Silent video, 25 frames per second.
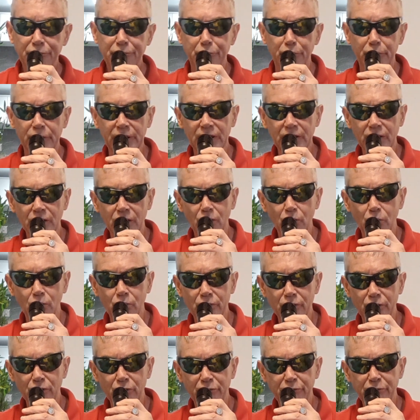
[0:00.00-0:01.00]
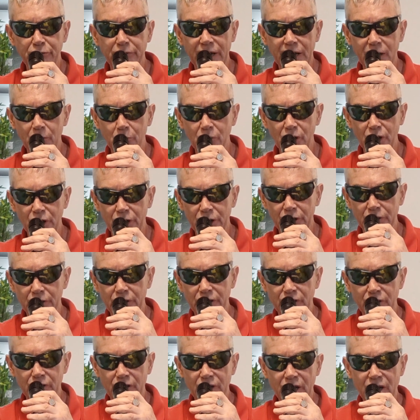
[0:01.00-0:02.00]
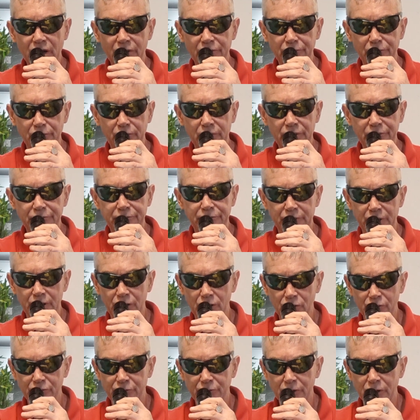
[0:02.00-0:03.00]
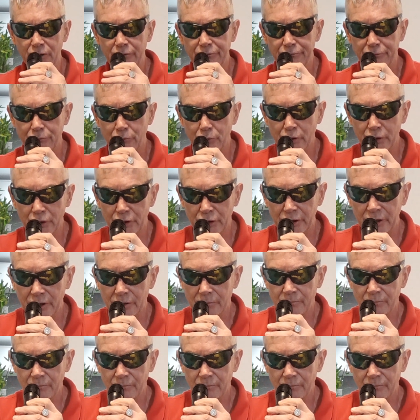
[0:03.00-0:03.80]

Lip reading: Freeload of family, everything's for free.